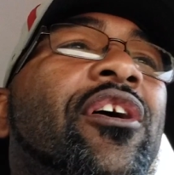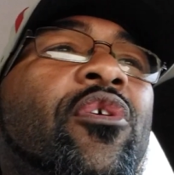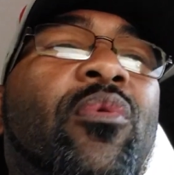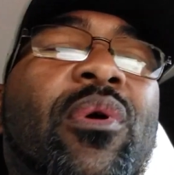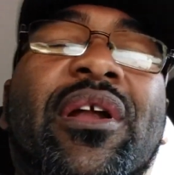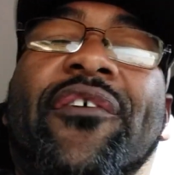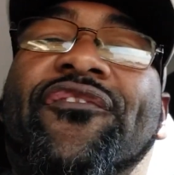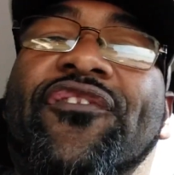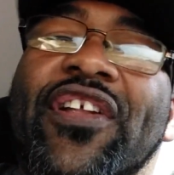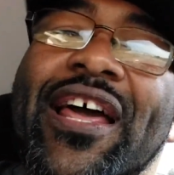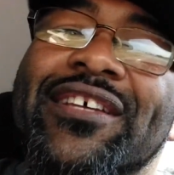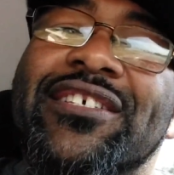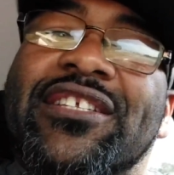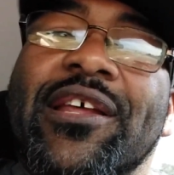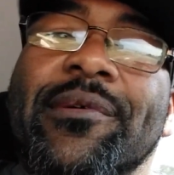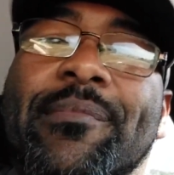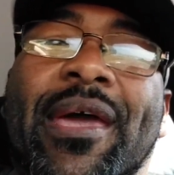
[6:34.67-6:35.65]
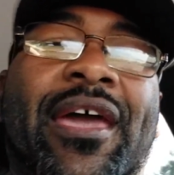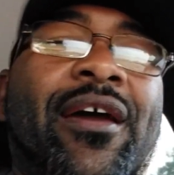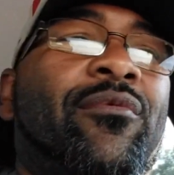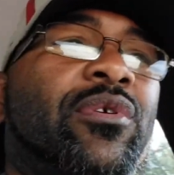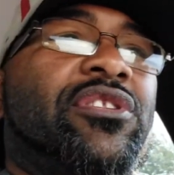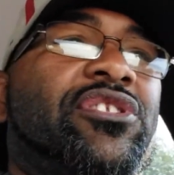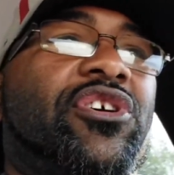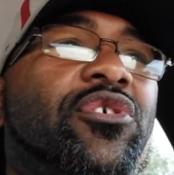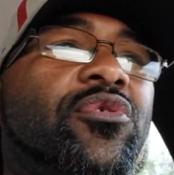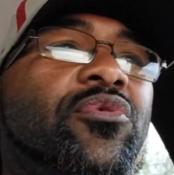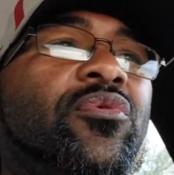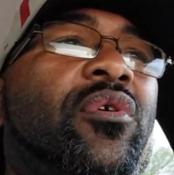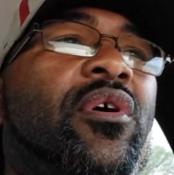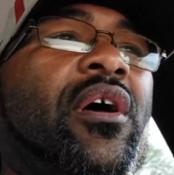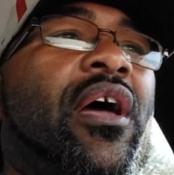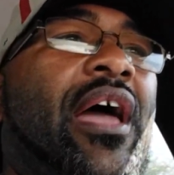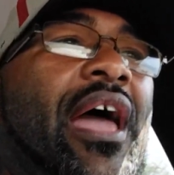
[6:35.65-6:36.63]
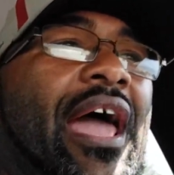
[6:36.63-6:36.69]
what a fleshly man would do,
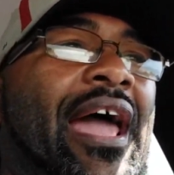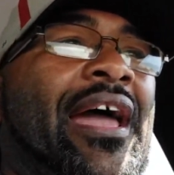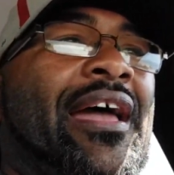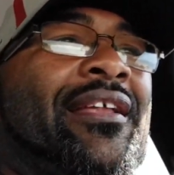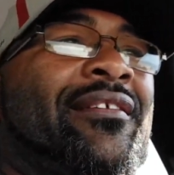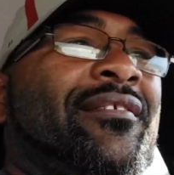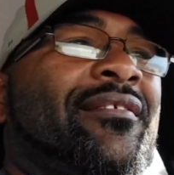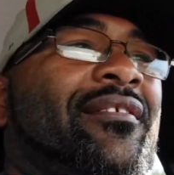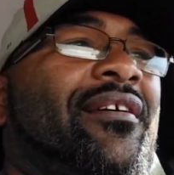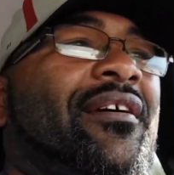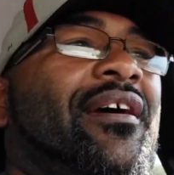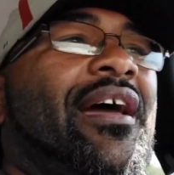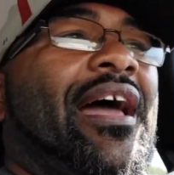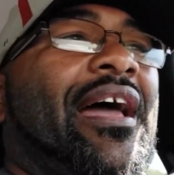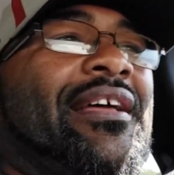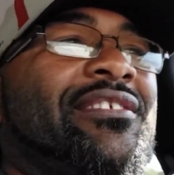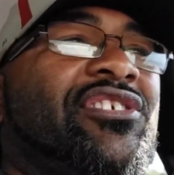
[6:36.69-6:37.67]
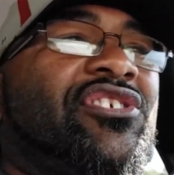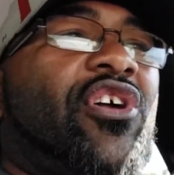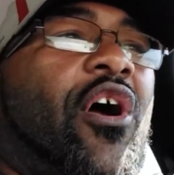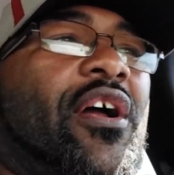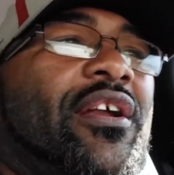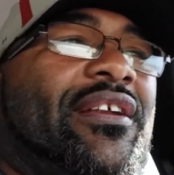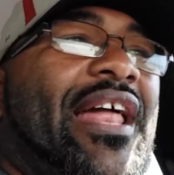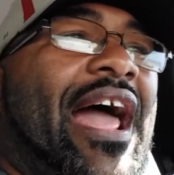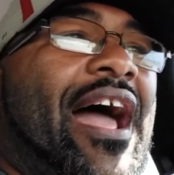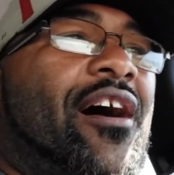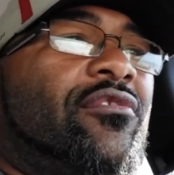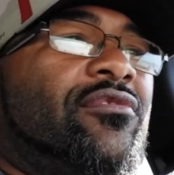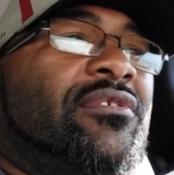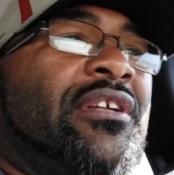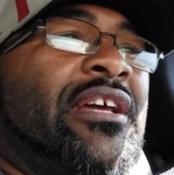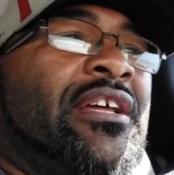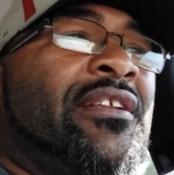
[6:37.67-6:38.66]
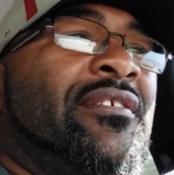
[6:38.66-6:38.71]
and start
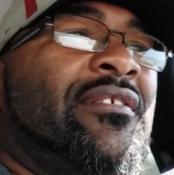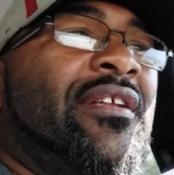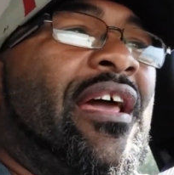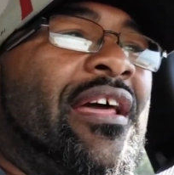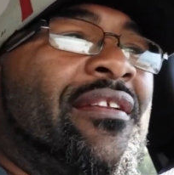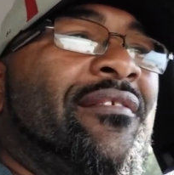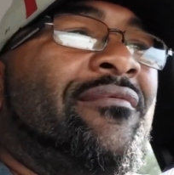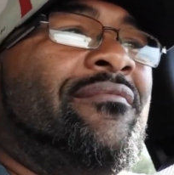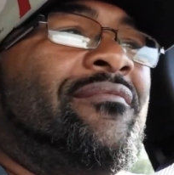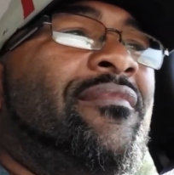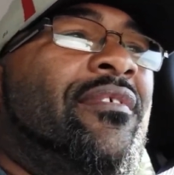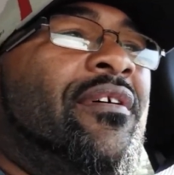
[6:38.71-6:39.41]
doubting and